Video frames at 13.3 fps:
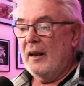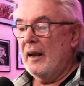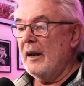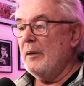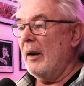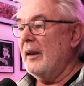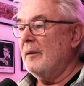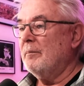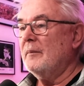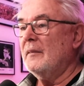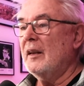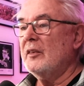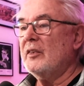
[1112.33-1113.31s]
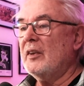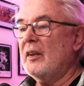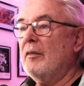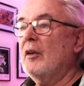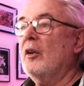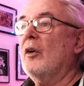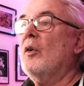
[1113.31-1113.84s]
Anyway, let's
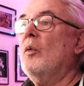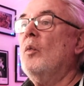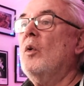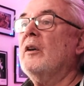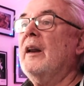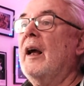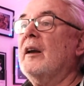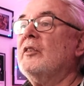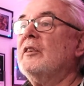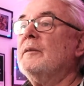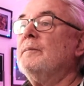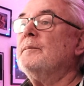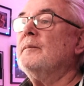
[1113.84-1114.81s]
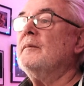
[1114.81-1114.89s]
have a look. What next?